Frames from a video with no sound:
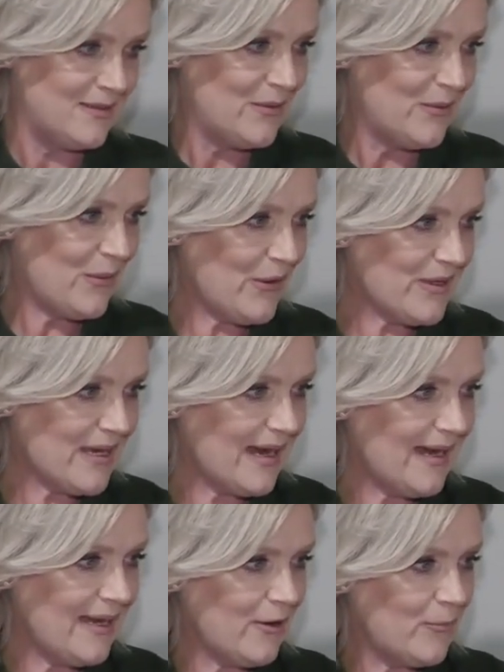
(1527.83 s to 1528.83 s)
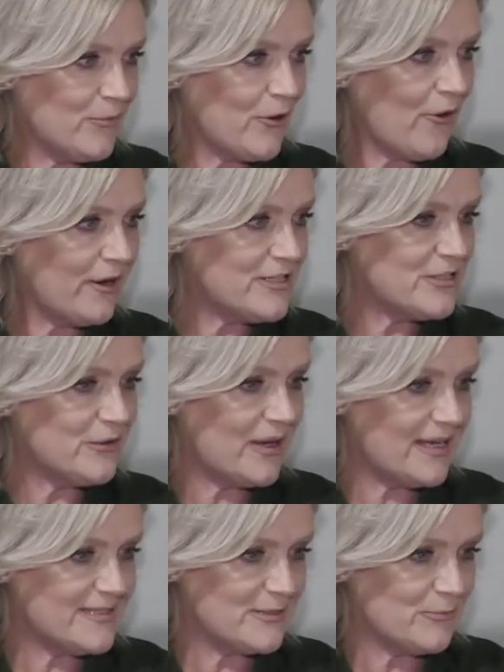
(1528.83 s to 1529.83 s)
Okay, I'm going to
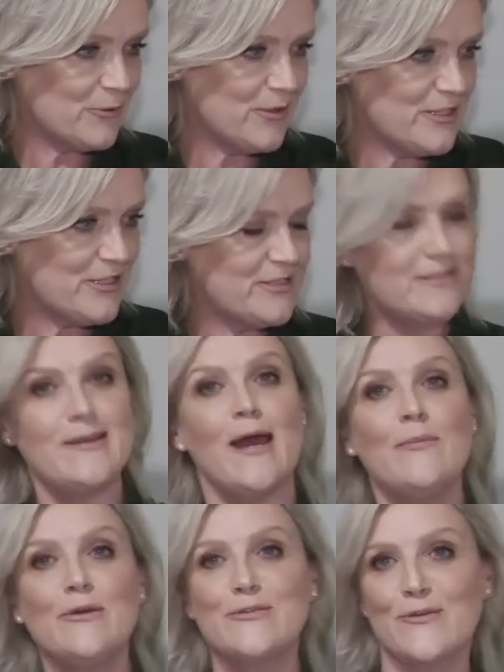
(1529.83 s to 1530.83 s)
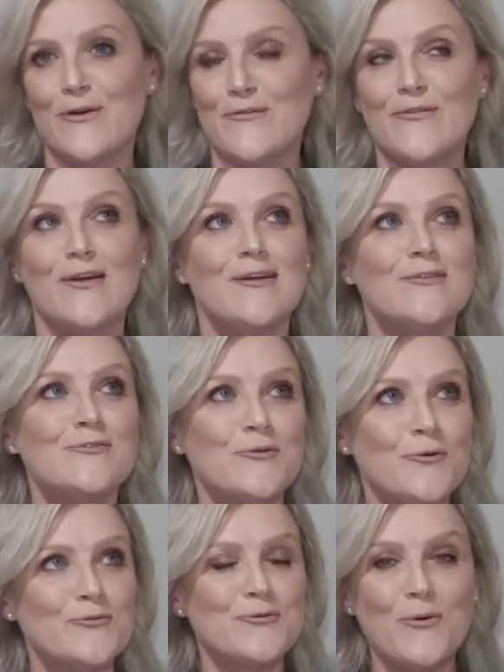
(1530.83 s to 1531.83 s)
answer some questions now because I've
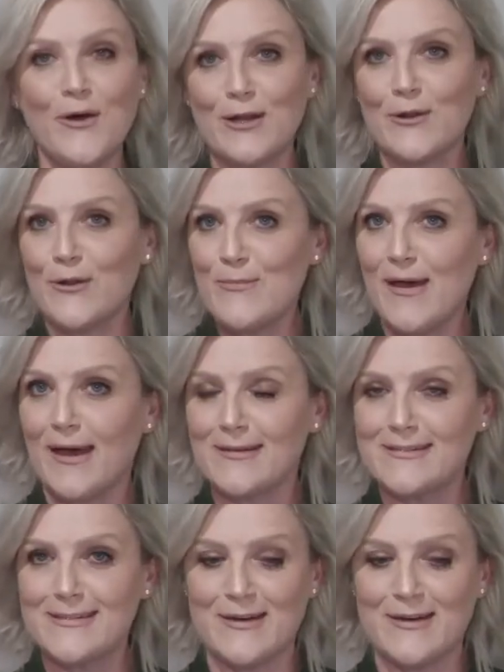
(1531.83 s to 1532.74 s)
talked quite a lot about